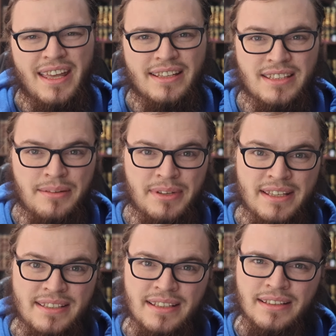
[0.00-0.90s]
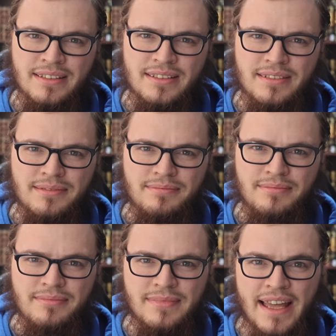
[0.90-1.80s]
And some of these things
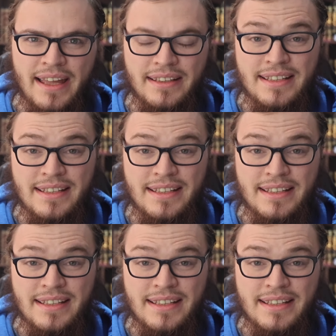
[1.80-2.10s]
that